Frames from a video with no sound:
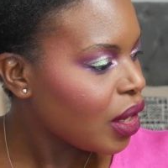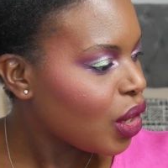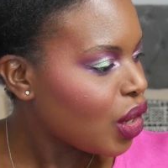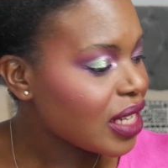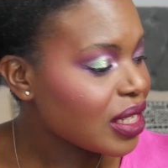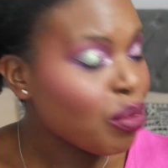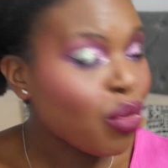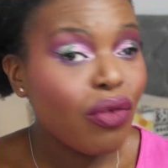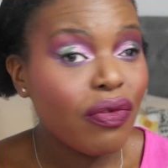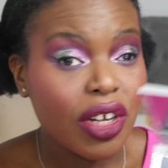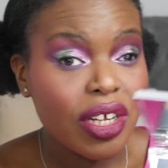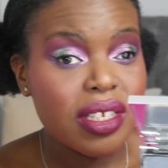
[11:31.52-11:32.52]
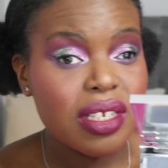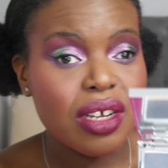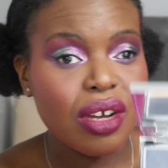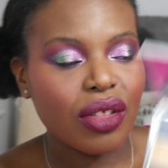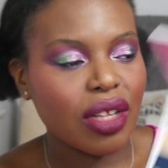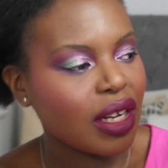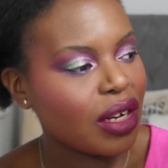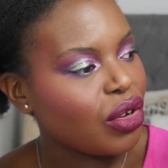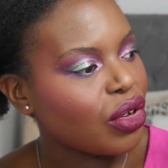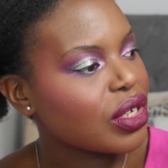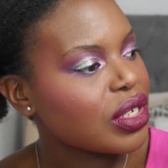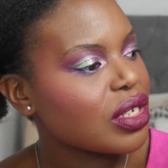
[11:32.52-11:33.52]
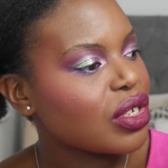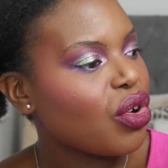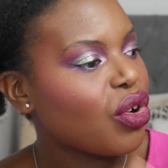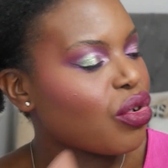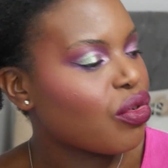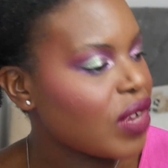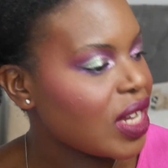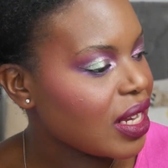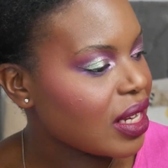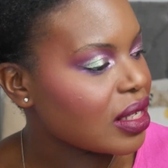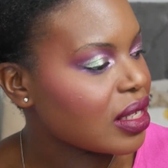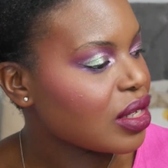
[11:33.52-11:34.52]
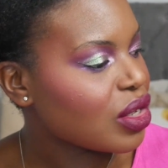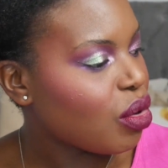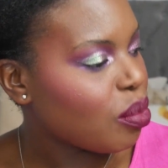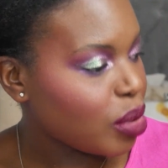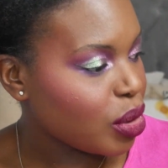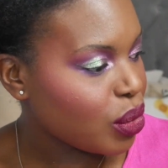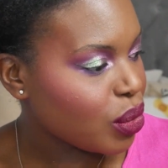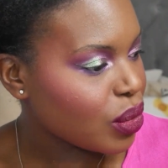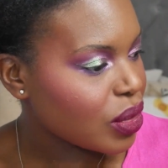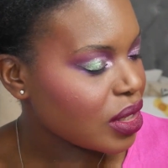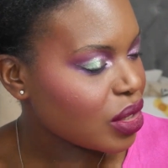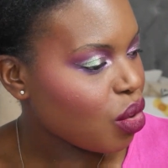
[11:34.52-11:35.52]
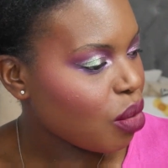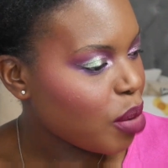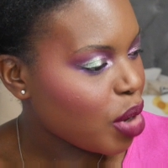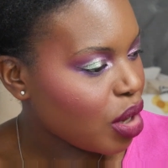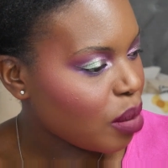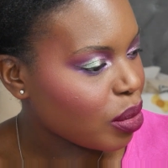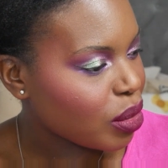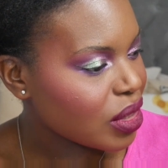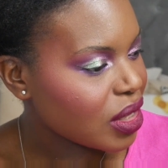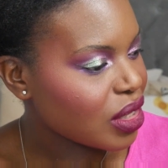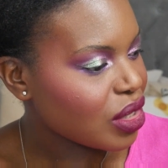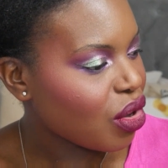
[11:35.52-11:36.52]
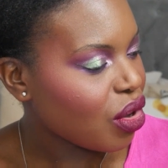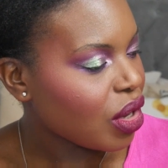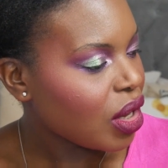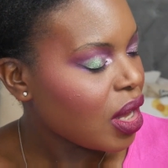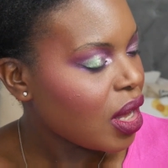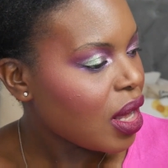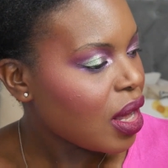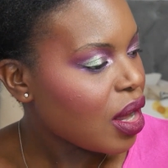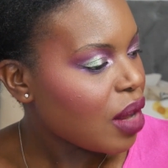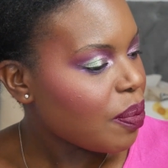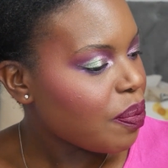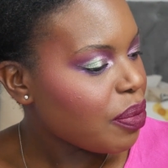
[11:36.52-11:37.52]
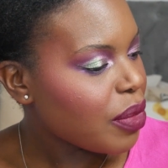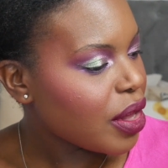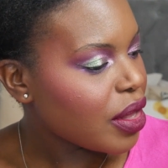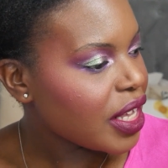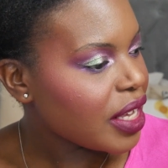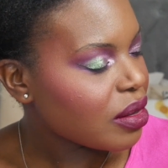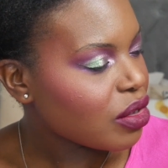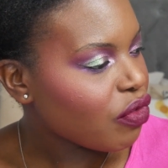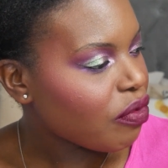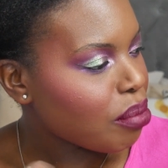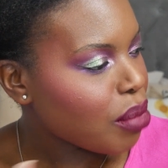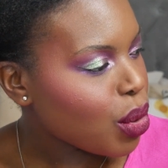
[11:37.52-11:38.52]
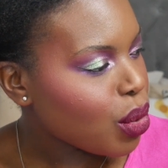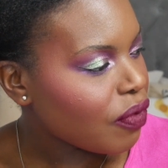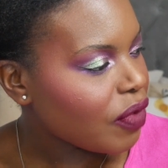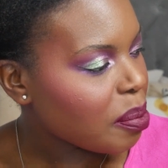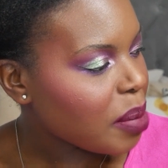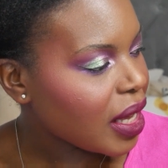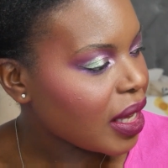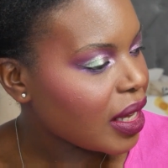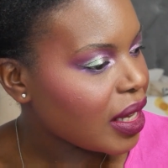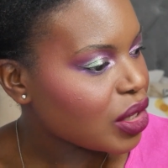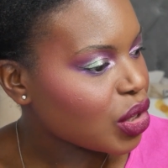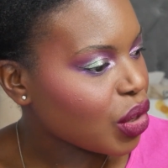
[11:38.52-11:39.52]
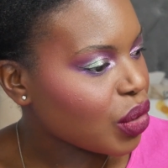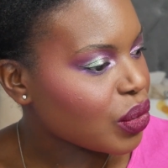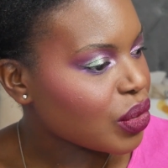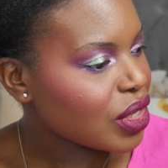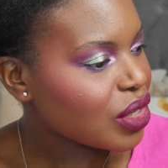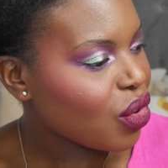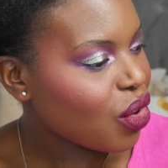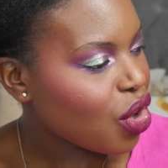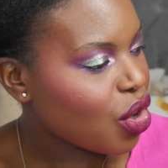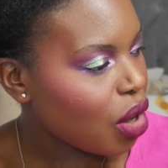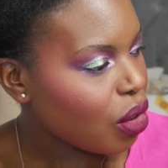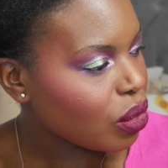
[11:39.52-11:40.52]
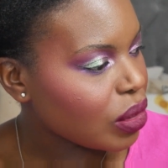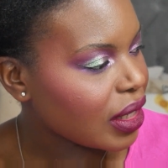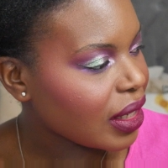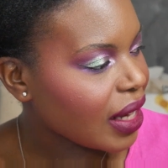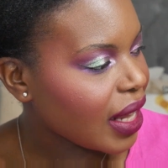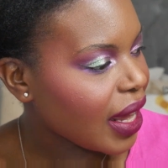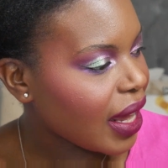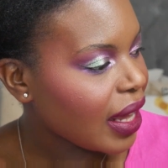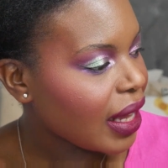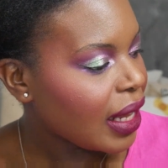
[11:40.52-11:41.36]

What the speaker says: It's more versatile than it looks. It's got greens, it's got blues, it's got purples, it's got these sort of mauvey pinky tones, it's got gold in there.